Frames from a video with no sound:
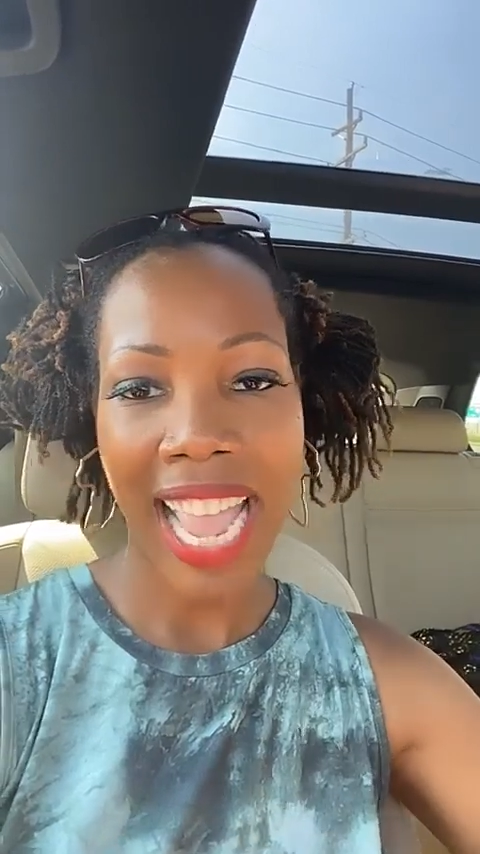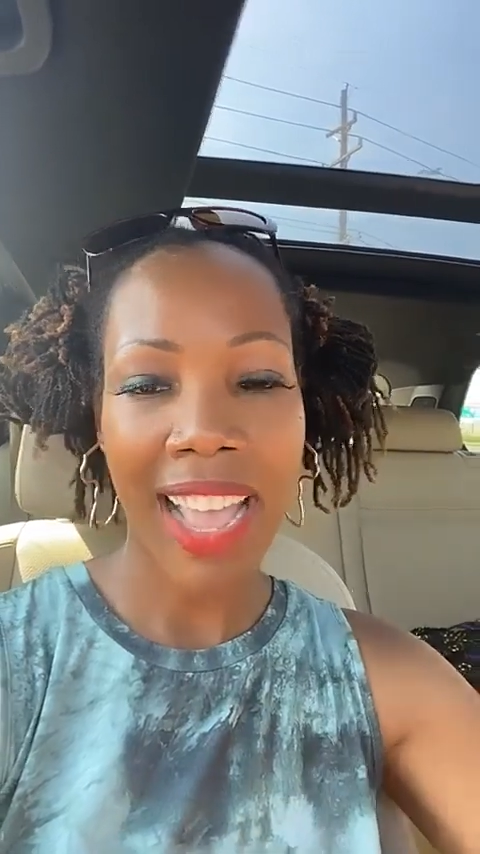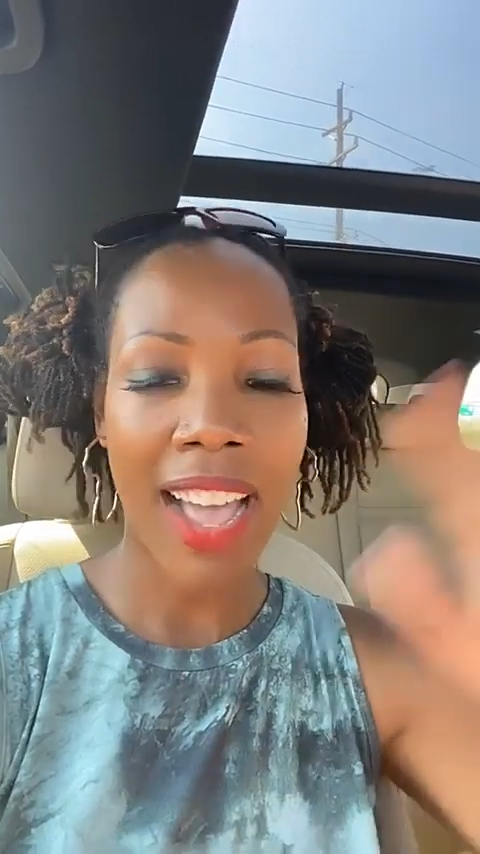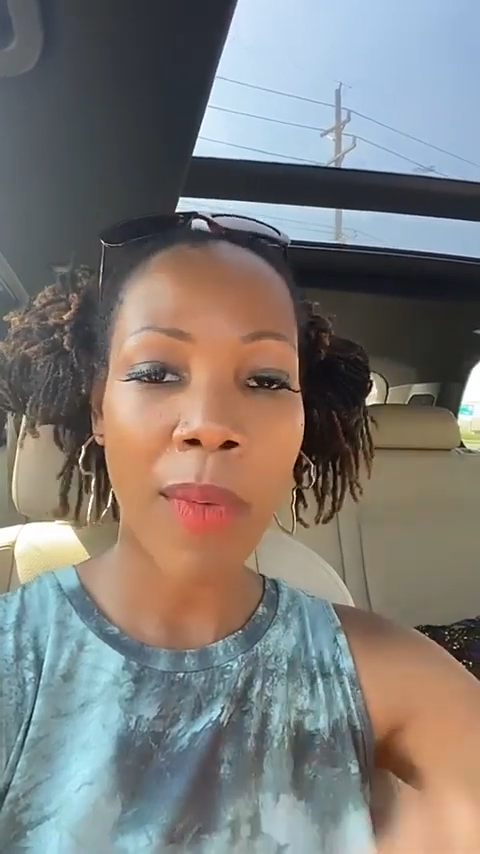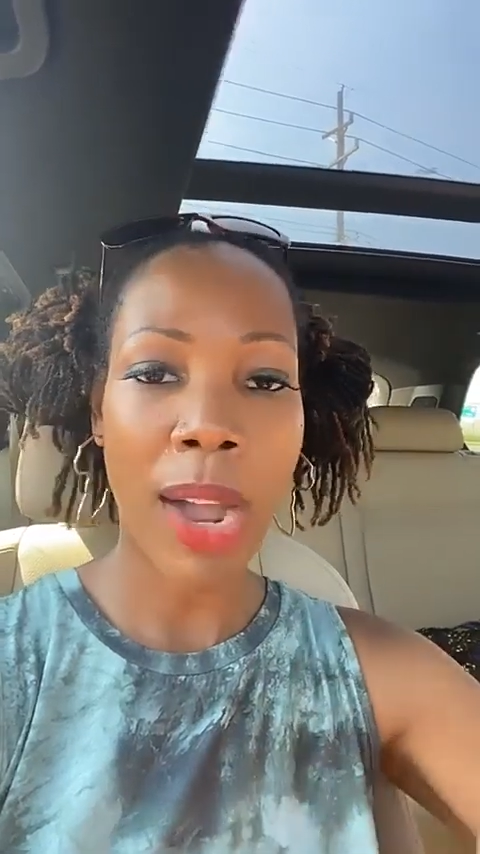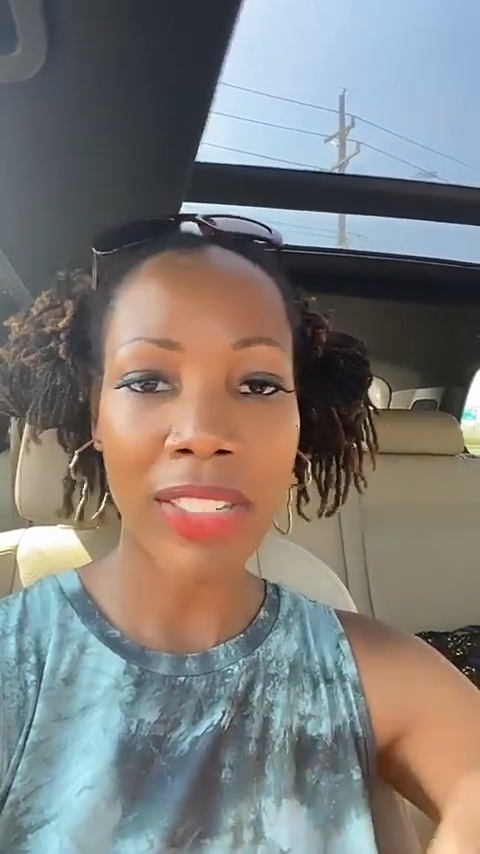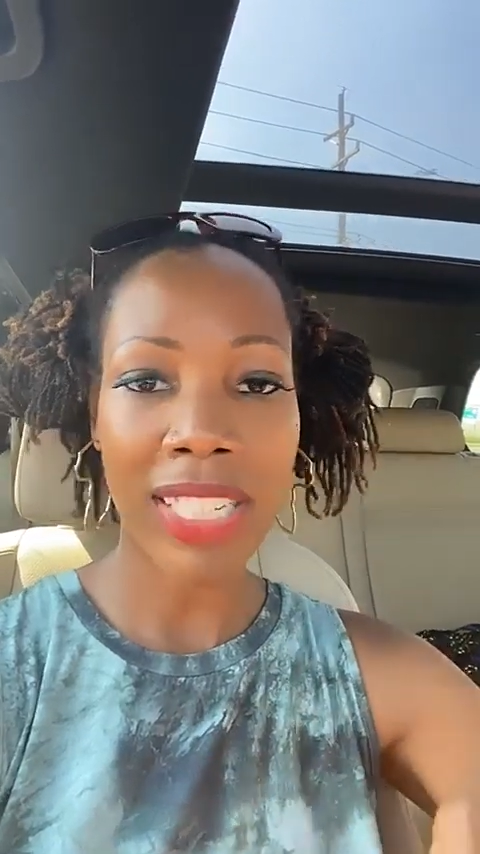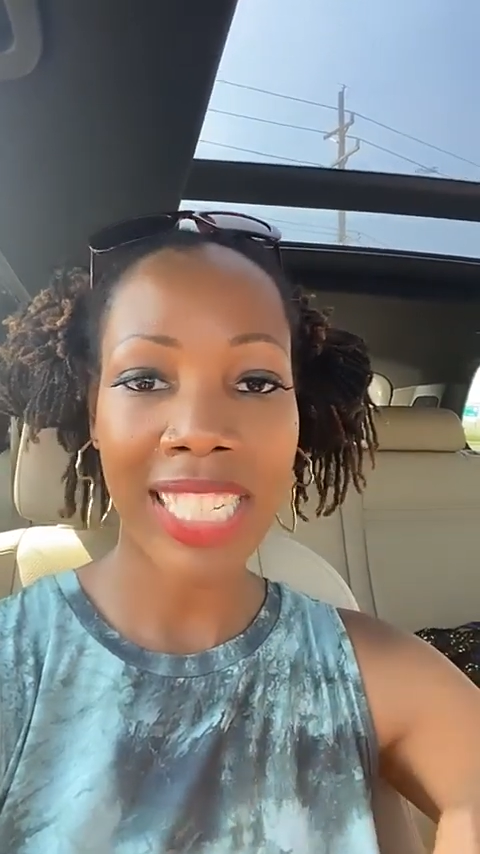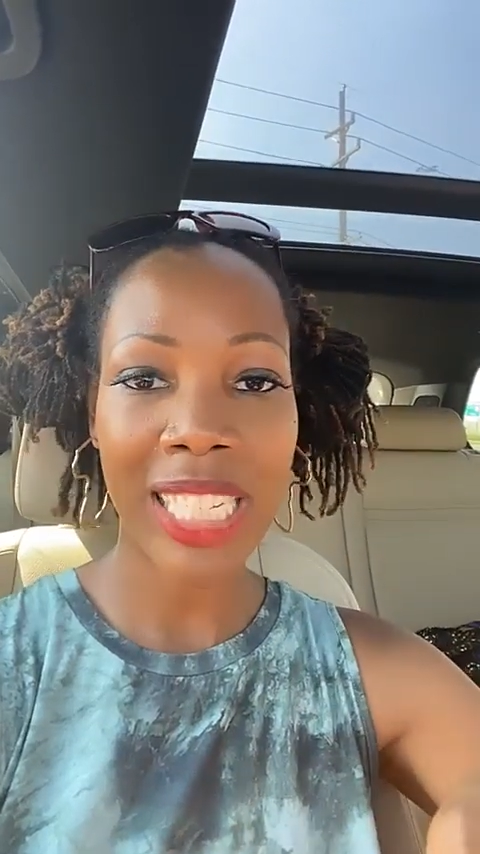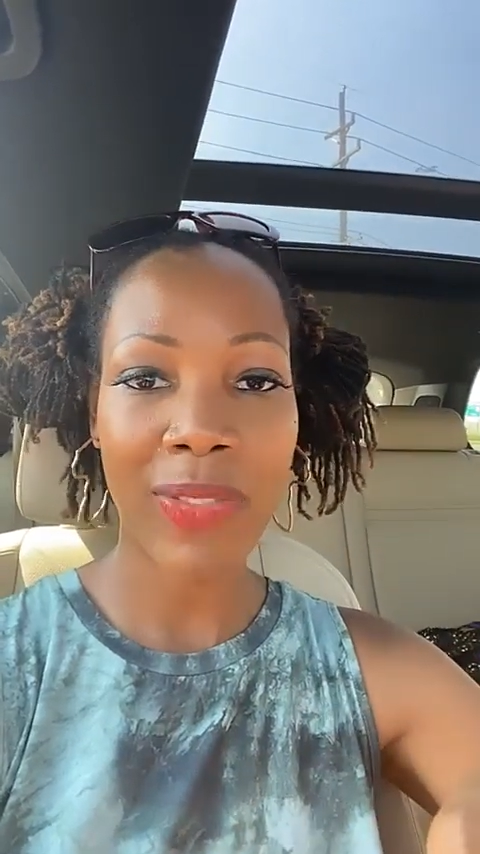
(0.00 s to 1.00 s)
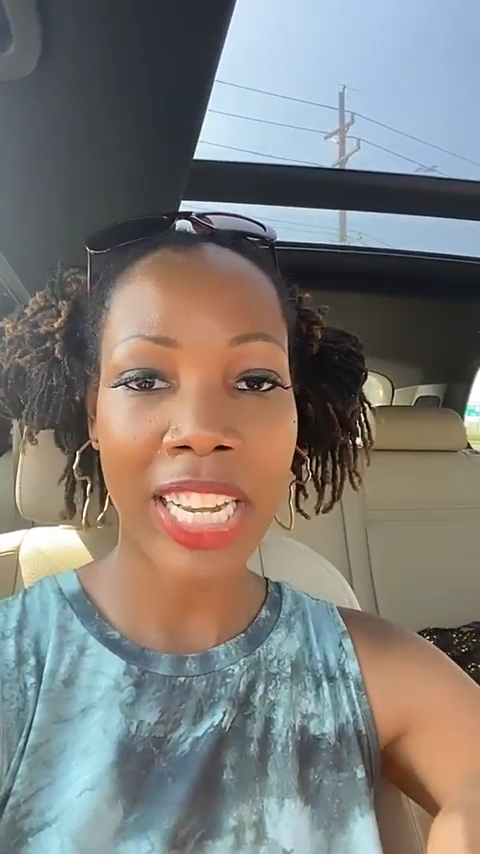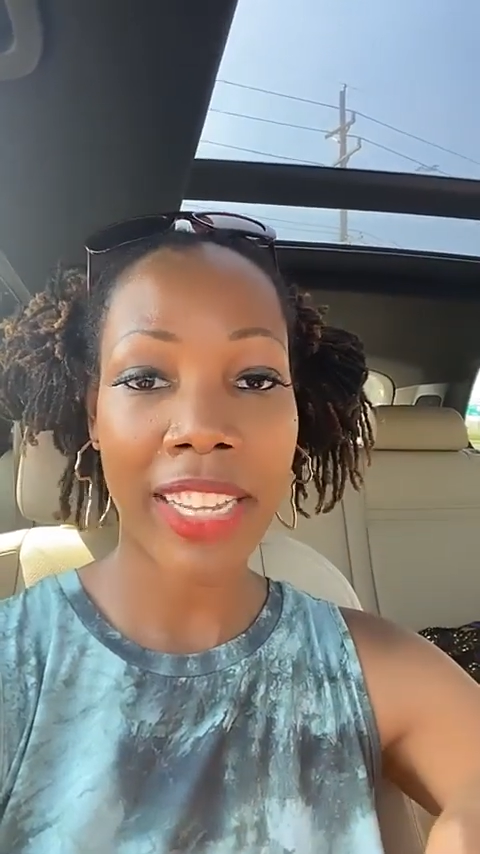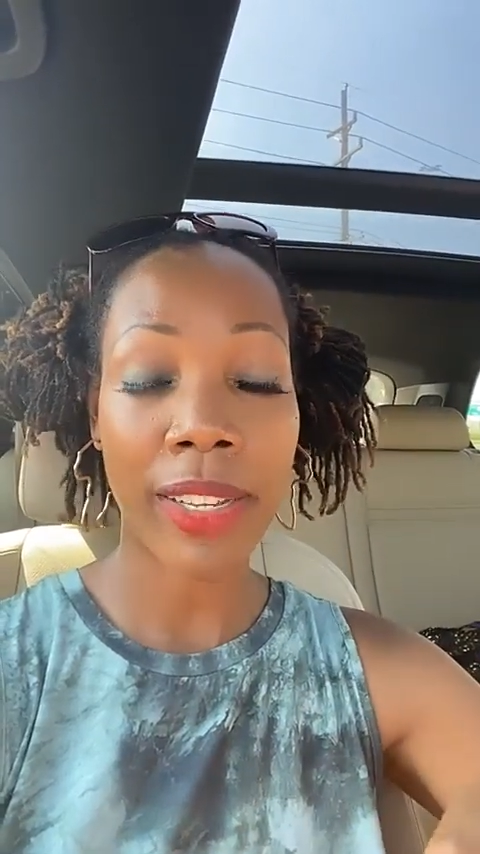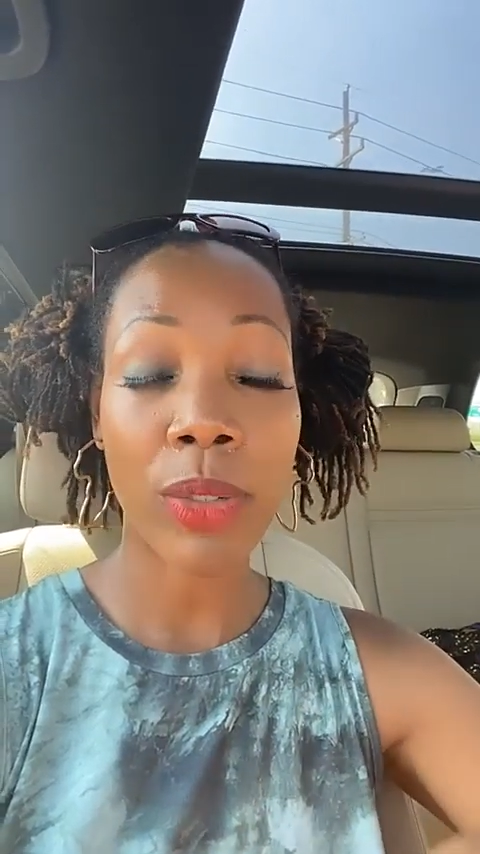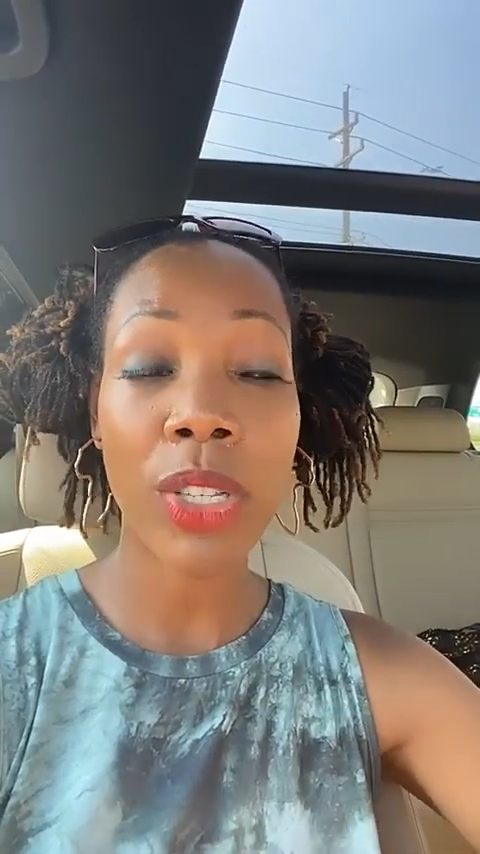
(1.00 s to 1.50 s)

that watches these videos.